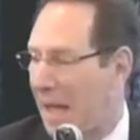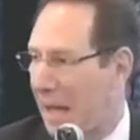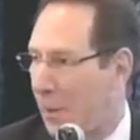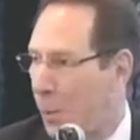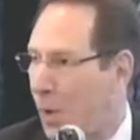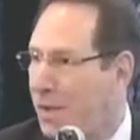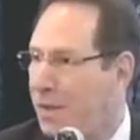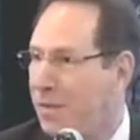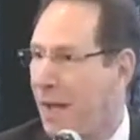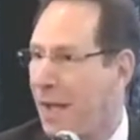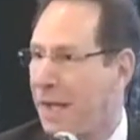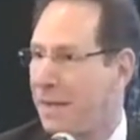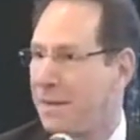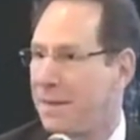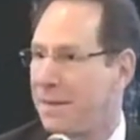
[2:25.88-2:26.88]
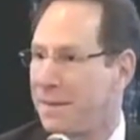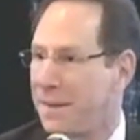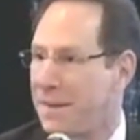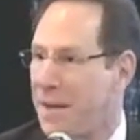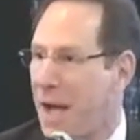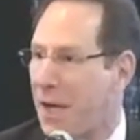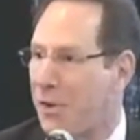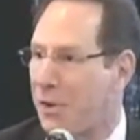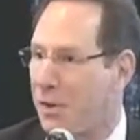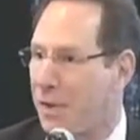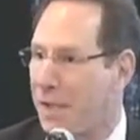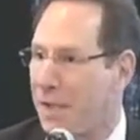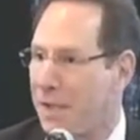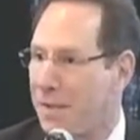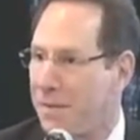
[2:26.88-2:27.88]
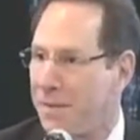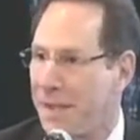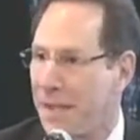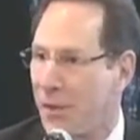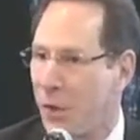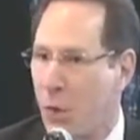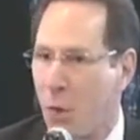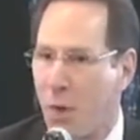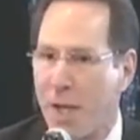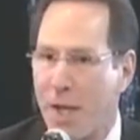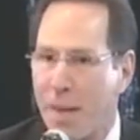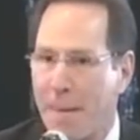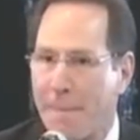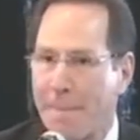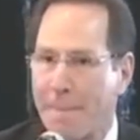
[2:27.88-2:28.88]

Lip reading: I have one client, a doctor in Illinois,